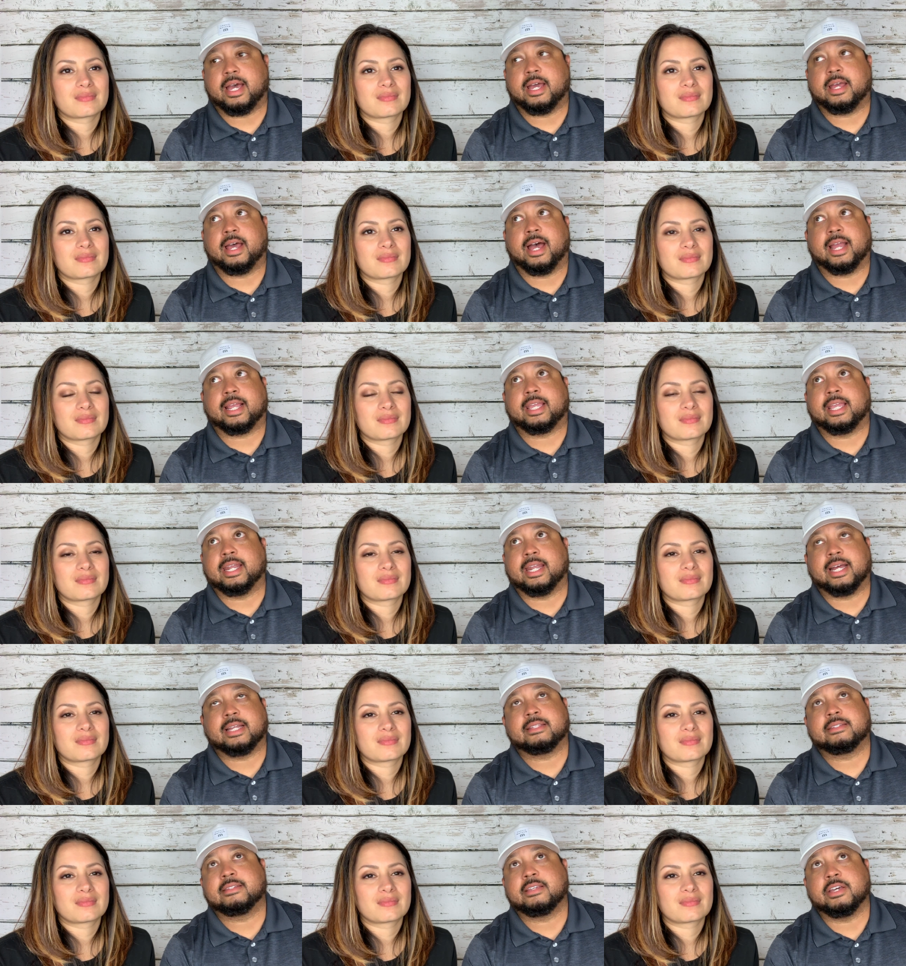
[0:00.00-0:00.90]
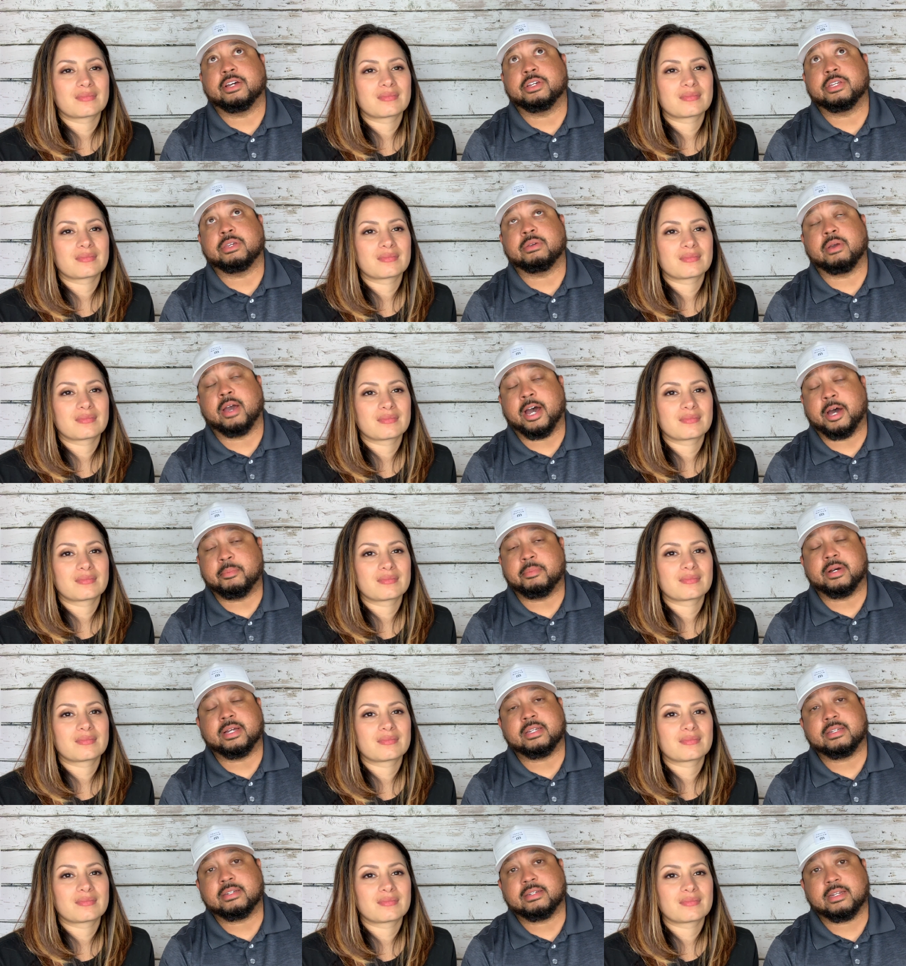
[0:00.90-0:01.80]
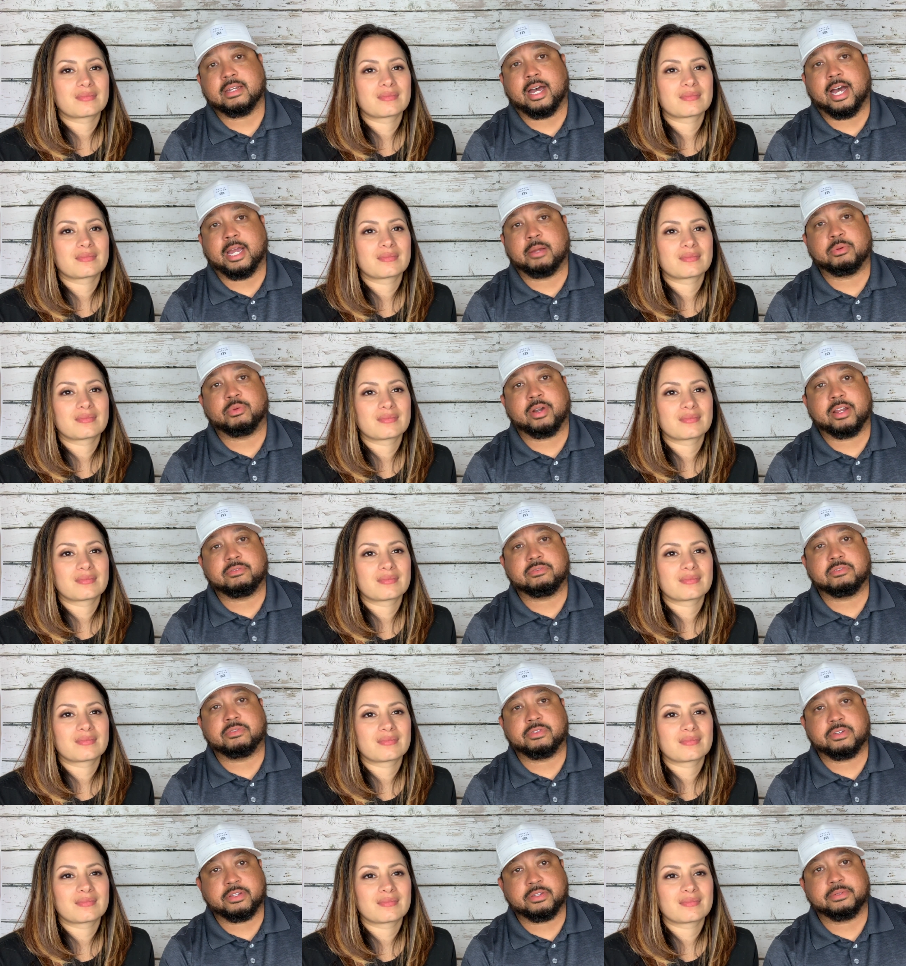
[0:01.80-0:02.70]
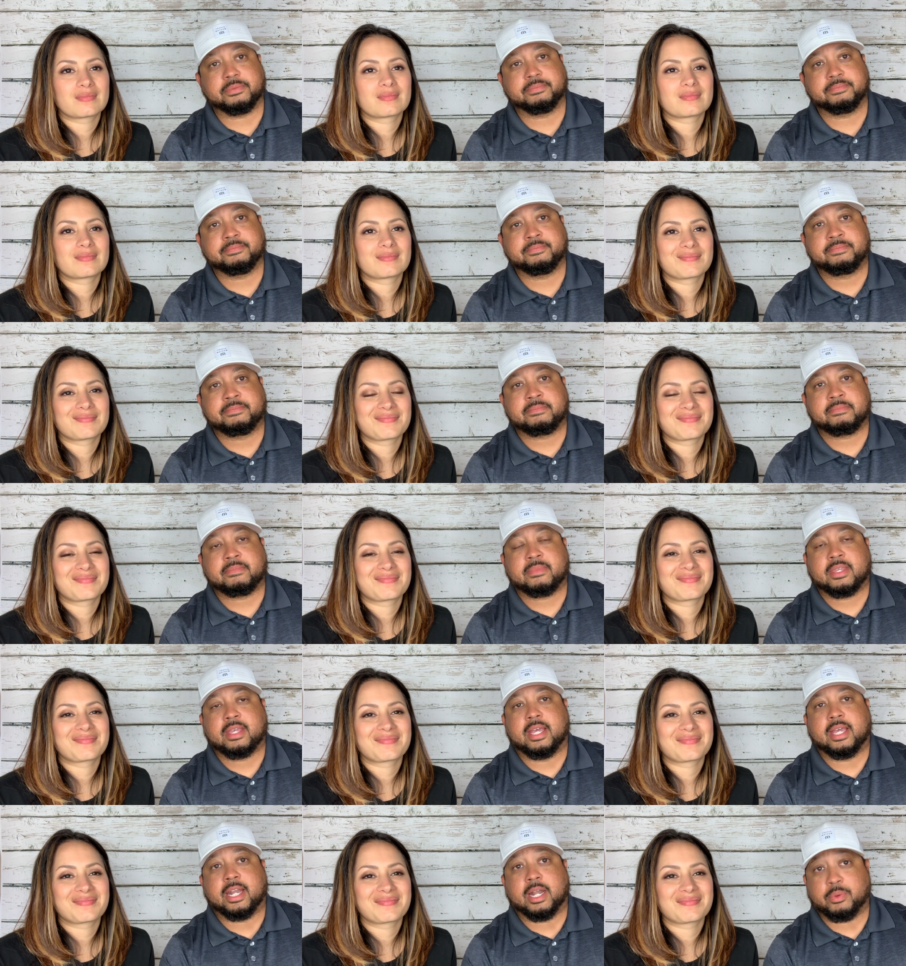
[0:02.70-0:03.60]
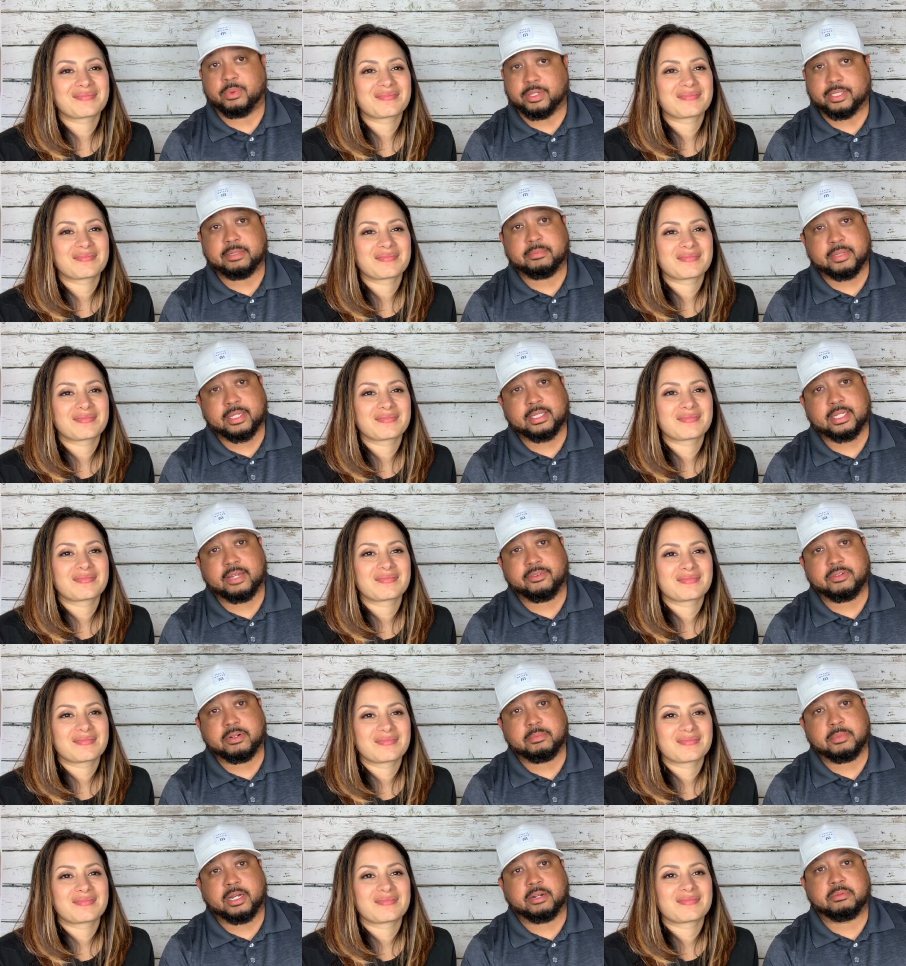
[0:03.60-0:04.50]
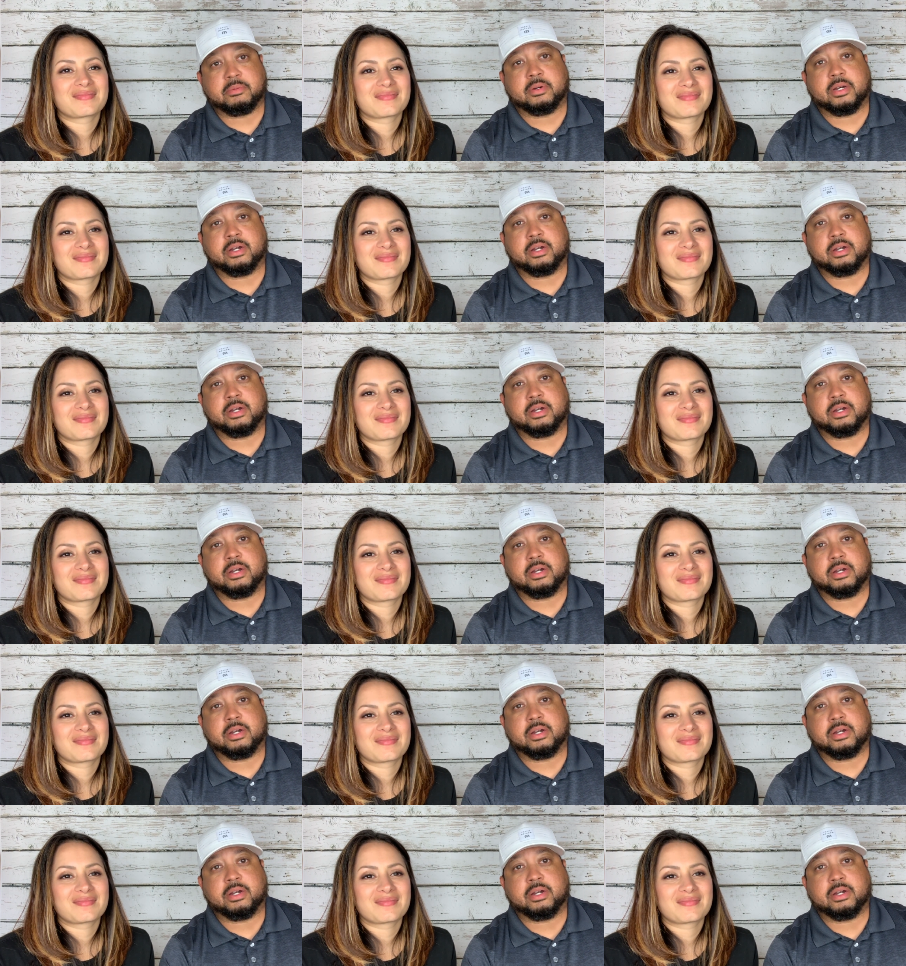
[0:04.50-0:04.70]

Speaker 1: I cannot tell you how much I'm grateful for you, and I really mean that from the bottom of my